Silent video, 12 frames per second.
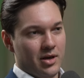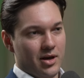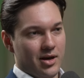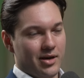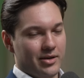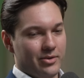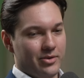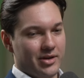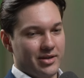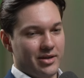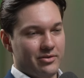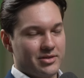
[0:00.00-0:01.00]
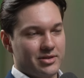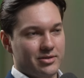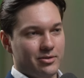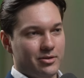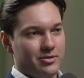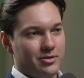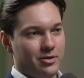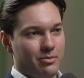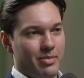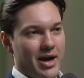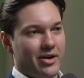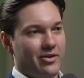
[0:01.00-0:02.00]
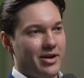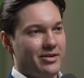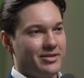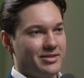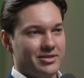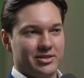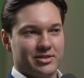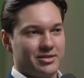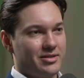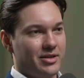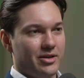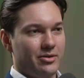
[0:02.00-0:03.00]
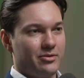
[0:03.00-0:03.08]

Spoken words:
You want to give us a little background and just